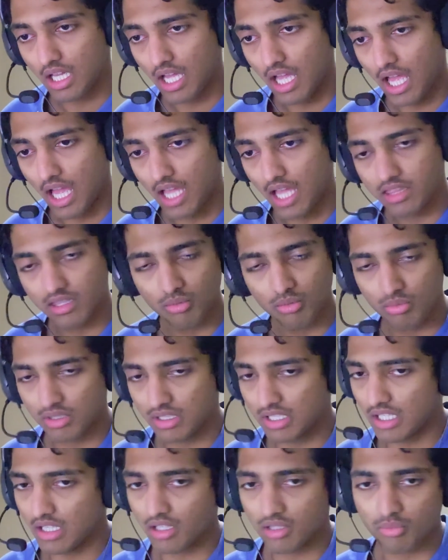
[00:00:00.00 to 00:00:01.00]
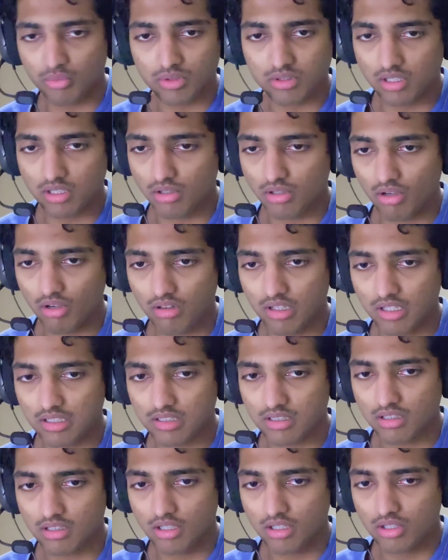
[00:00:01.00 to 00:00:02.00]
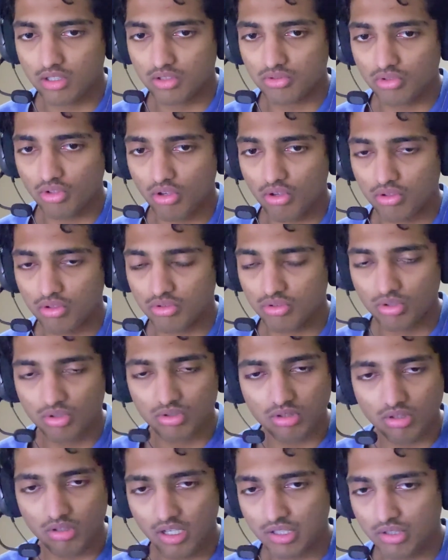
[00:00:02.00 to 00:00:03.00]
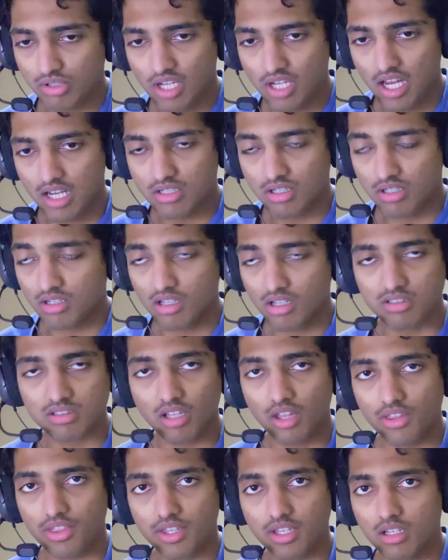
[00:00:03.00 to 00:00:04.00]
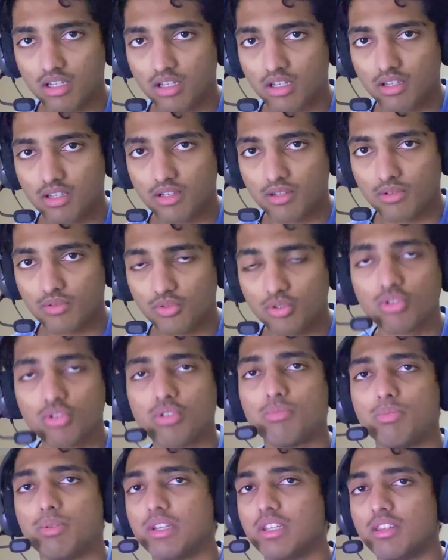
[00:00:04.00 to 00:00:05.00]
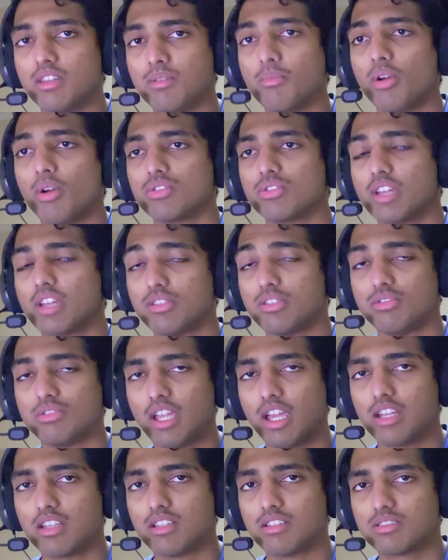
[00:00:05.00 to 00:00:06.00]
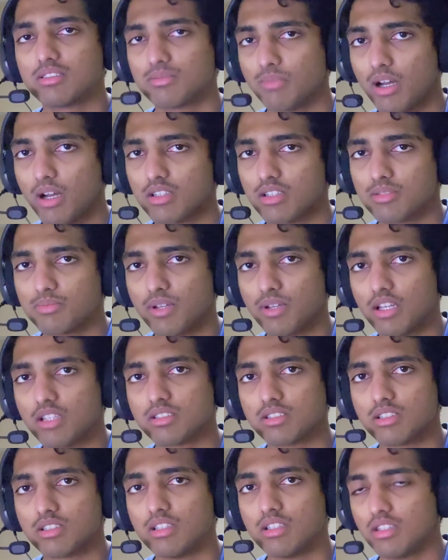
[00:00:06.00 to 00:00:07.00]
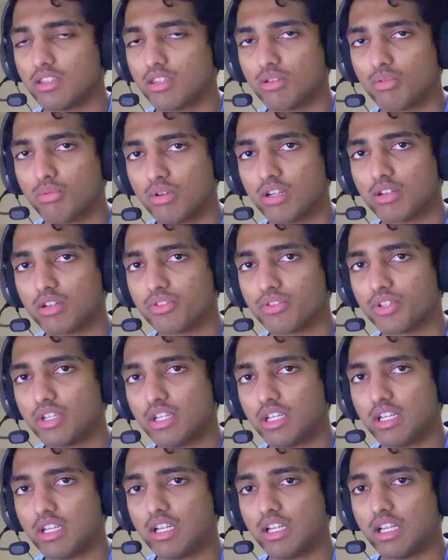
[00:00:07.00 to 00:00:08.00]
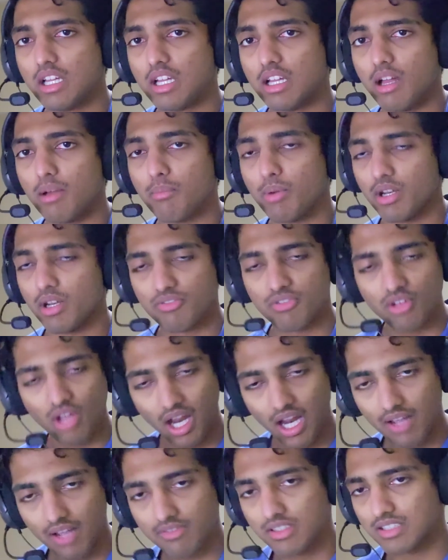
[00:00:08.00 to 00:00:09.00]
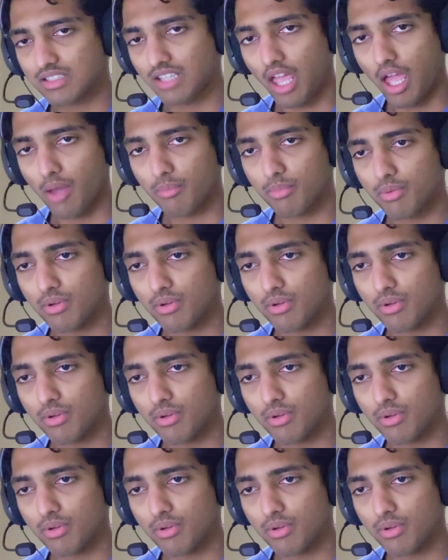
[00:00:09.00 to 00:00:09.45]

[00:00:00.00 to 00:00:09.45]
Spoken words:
and then we're dealing with 0 clicks. So user education does nothing. You could be the most educated, smartest person in the world, but if you have this app